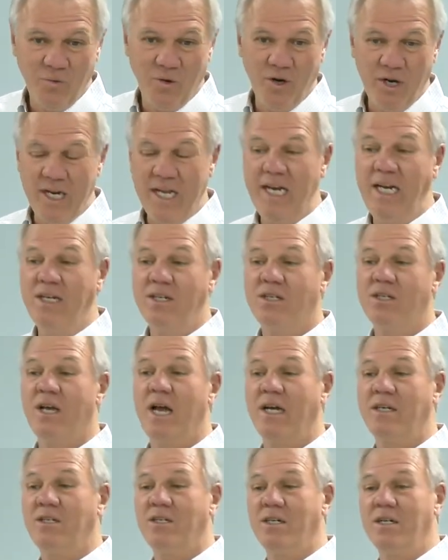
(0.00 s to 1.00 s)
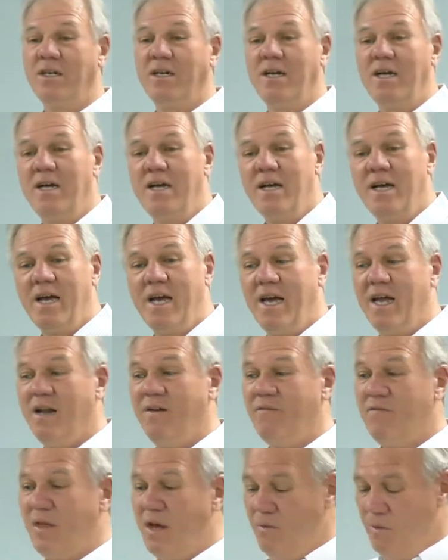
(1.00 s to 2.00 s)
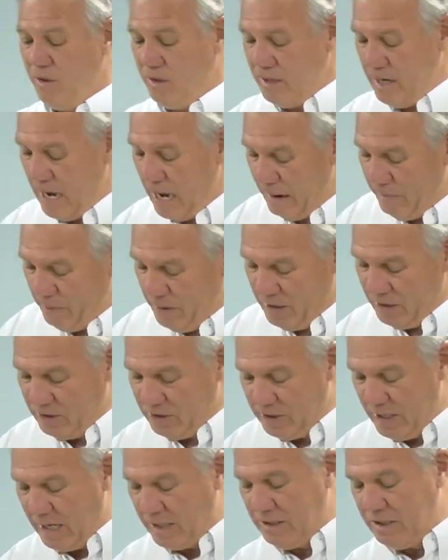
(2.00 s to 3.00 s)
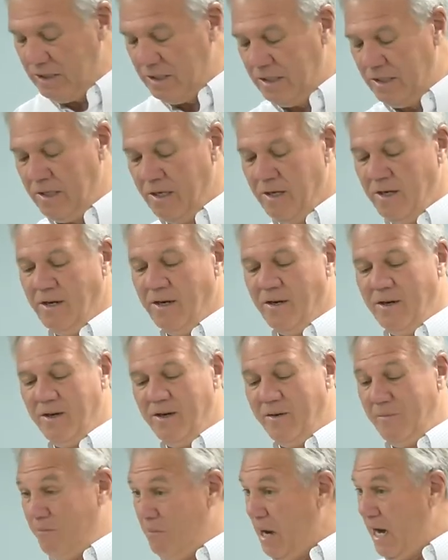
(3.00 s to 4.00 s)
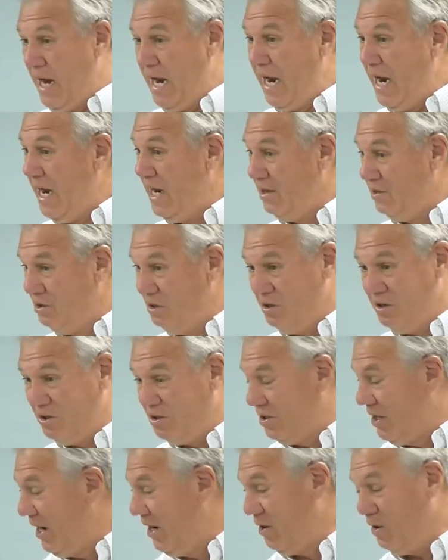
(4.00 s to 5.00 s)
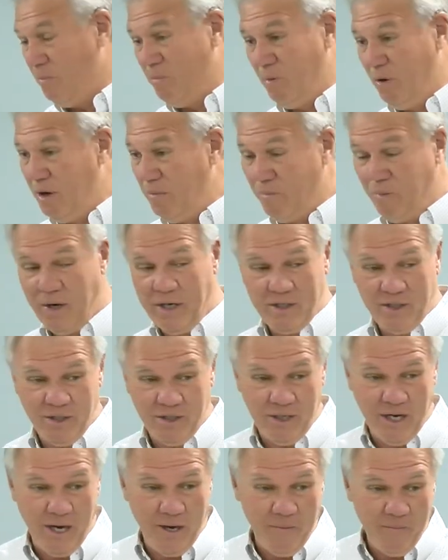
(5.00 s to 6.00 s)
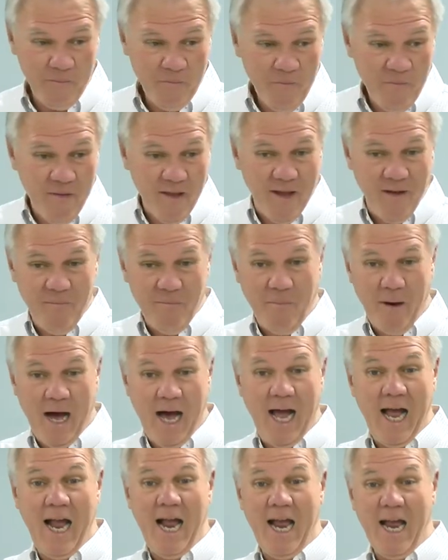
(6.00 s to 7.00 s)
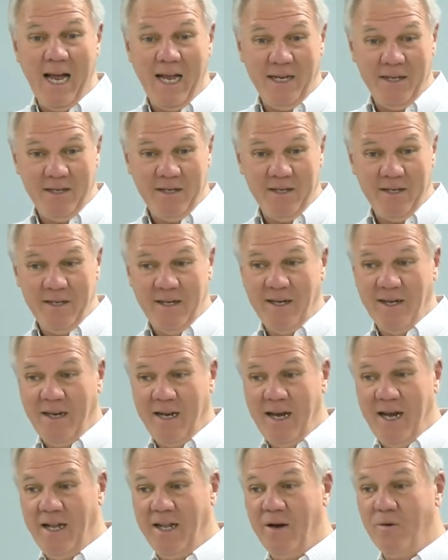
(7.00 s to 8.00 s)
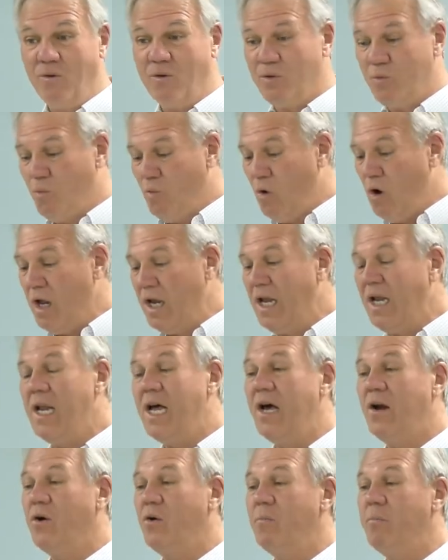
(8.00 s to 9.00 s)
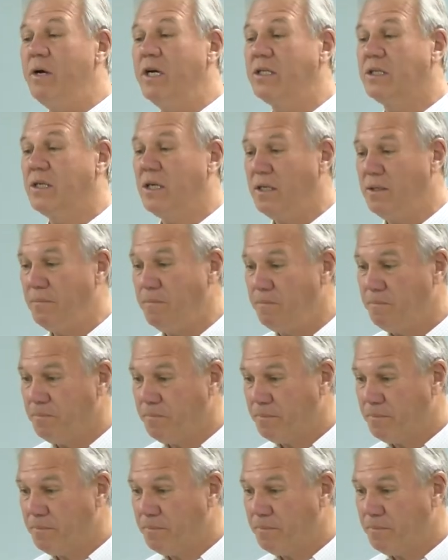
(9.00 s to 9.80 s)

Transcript: were in each section. And if they would copy a section by hand, you understand, no print presses yet, by hand, and there was one letter missing.